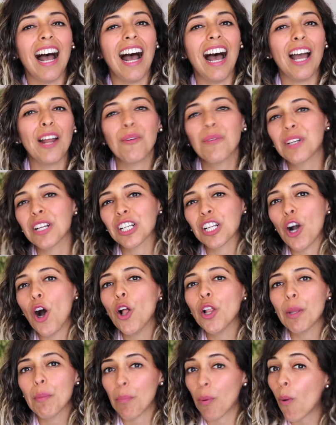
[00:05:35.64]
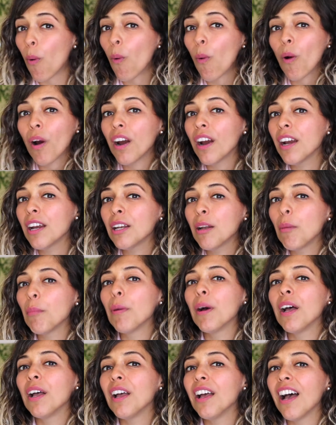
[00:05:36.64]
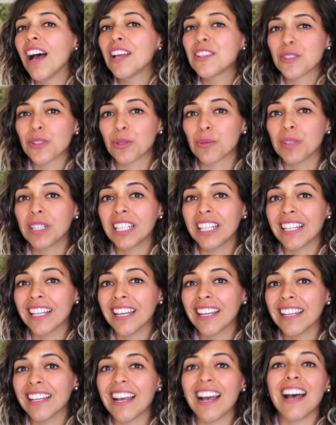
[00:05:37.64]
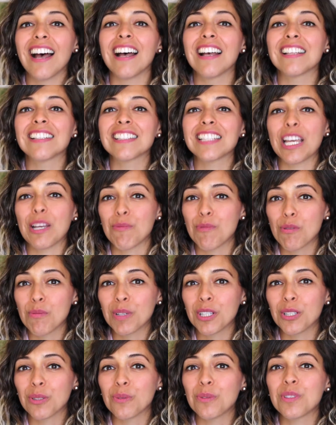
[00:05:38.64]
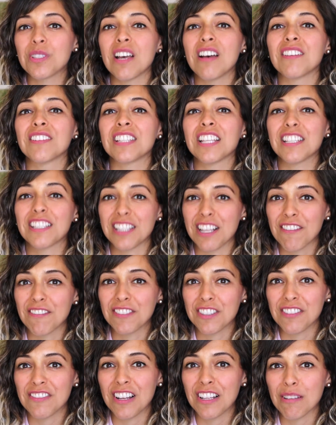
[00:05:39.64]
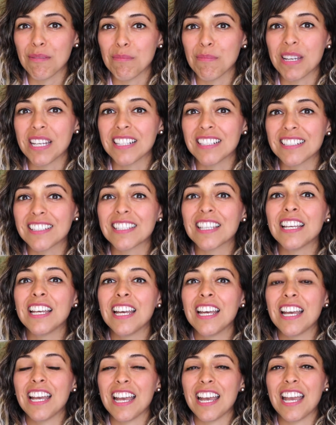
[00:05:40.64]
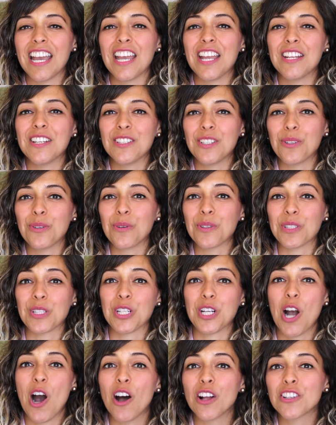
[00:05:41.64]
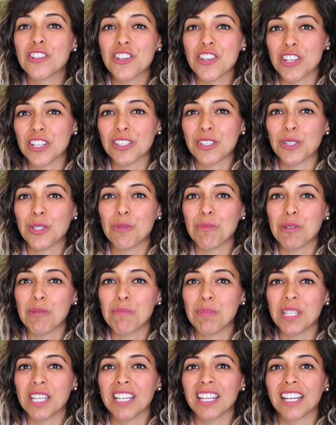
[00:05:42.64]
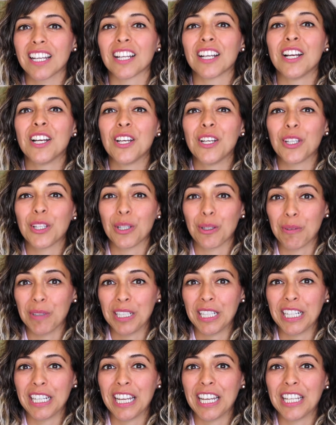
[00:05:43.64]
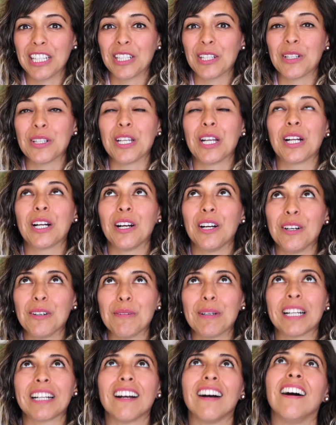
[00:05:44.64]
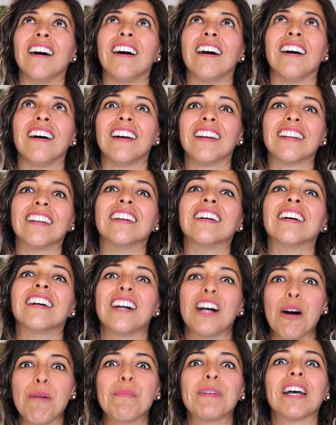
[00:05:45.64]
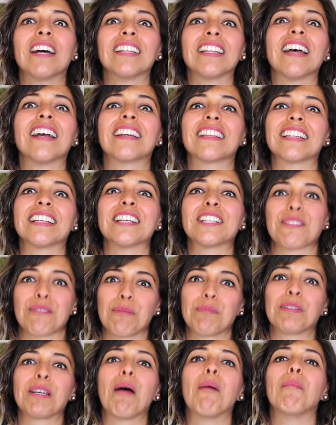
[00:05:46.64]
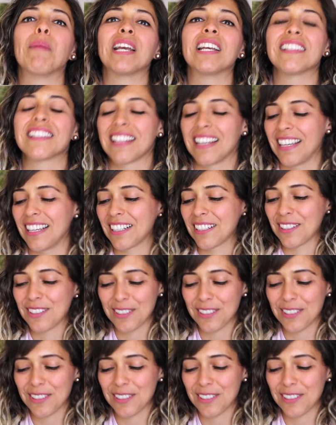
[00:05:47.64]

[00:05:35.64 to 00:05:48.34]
I don't want to call it porn, but as you're reading it as a woman who does self-development and, you know, is a conscious human being, you're reading it and you're like, oh my god, a man like this would be amazing.